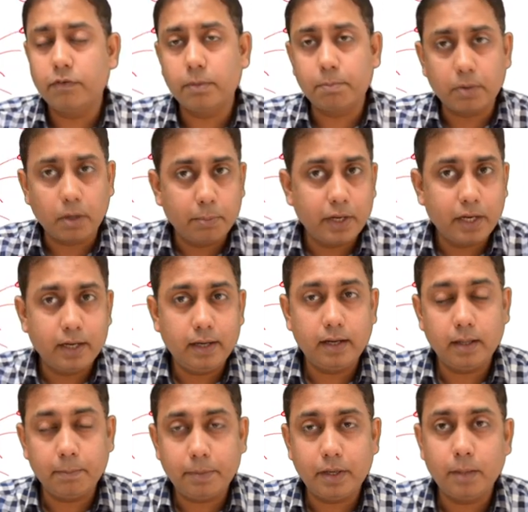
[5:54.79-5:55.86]
a propagated
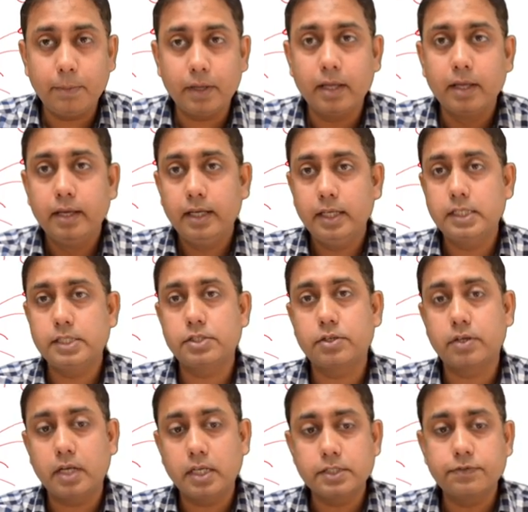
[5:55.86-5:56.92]
epidemic is
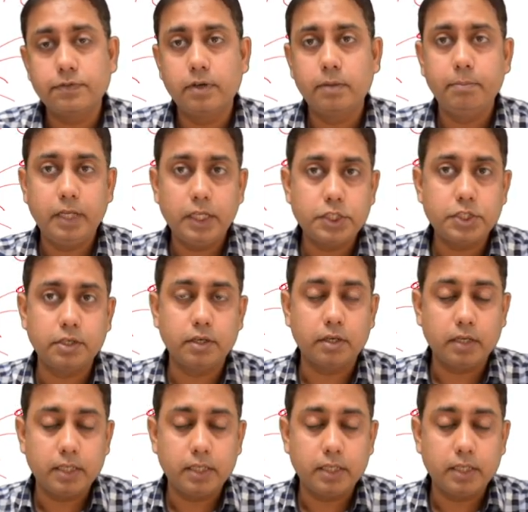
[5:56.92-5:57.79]
transformation,